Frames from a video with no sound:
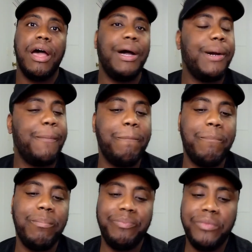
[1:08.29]

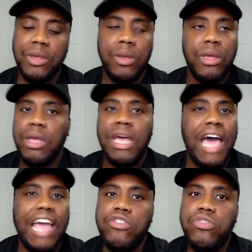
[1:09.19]

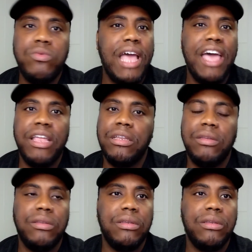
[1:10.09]
I do not